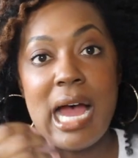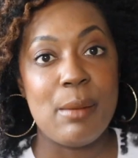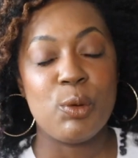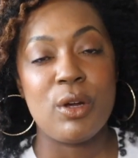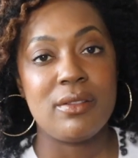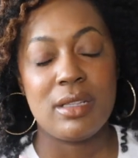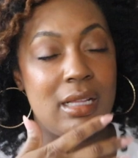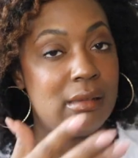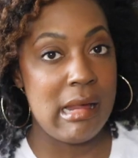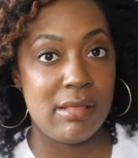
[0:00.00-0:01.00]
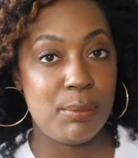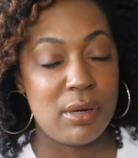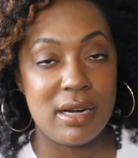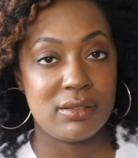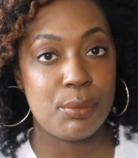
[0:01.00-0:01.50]
I'm aware that a lot of the
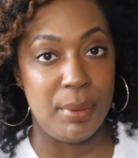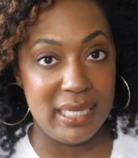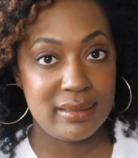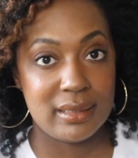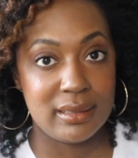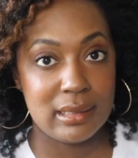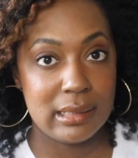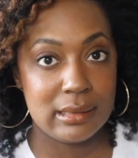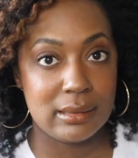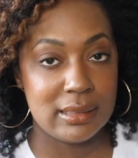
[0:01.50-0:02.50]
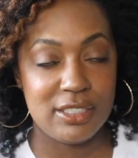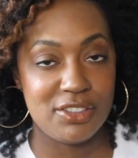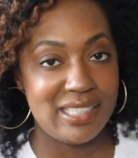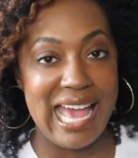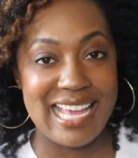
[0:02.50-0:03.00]
products are bases that they
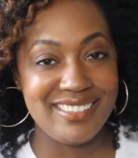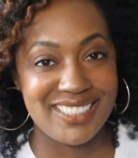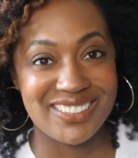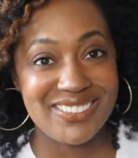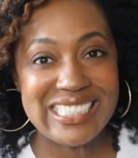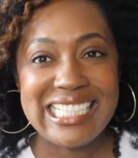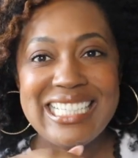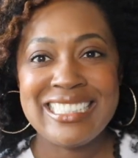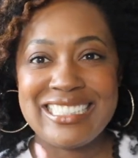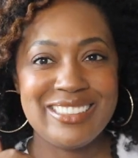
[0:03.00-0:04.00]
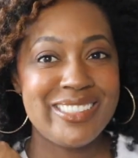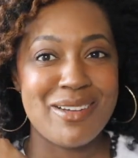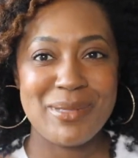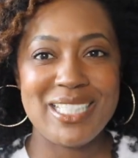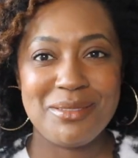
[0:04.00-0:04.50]
just add to. So you
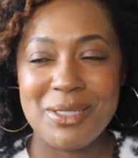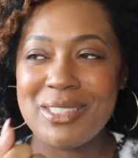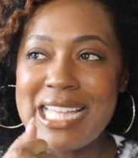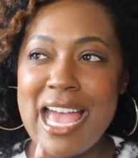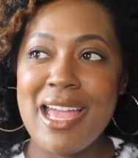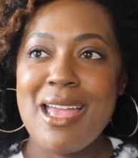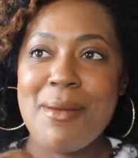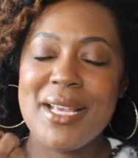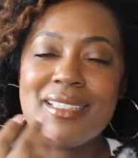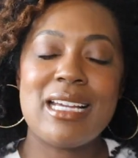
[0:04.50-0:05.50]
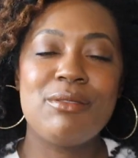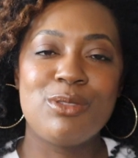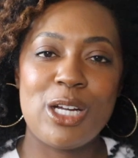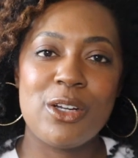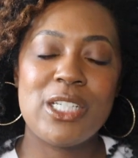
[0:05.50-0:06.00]
can miss me with that because I've
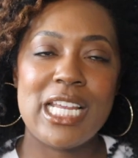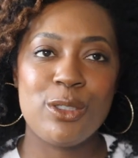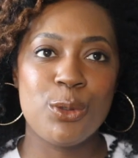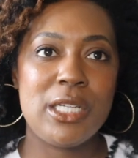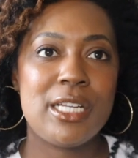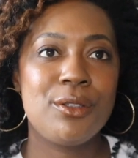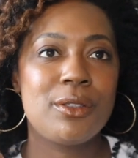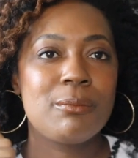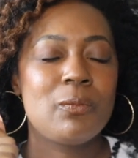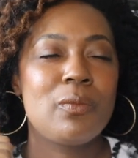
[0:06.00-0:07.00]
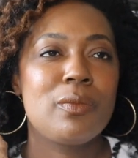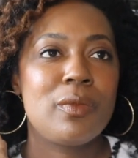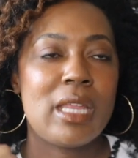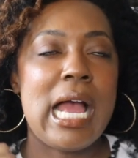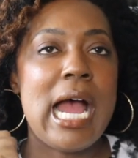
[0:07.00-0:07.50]
learned ingredients.
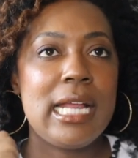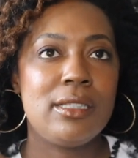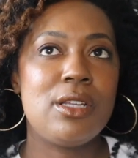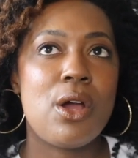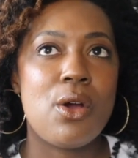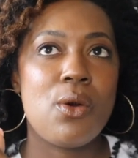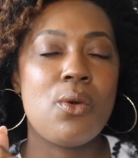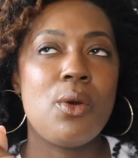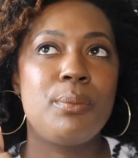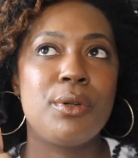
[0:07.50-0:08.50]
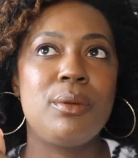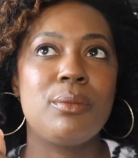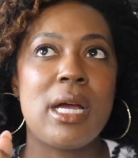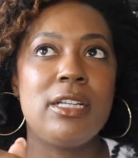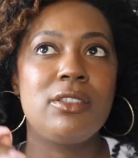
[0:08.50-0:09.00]
I know pretty
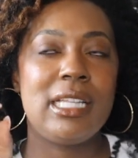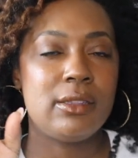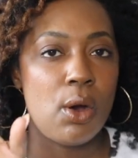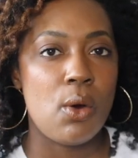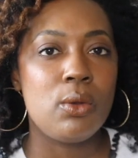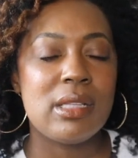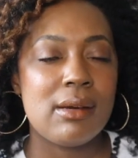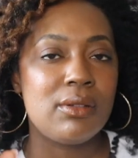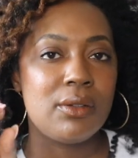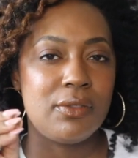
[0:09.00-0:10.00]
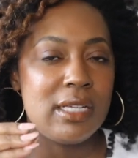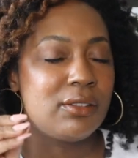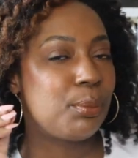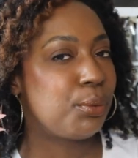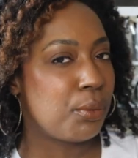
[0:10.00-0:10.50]
much, like, the whole level of things
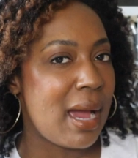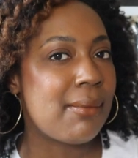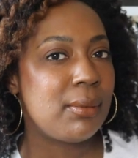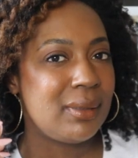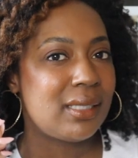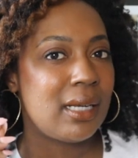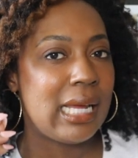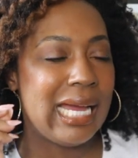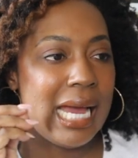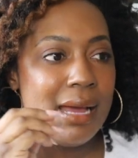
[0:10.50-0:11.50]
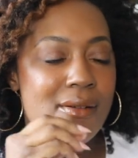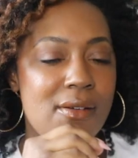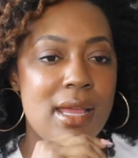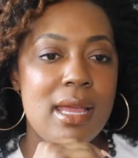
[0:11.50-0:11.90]
are probably gonna have.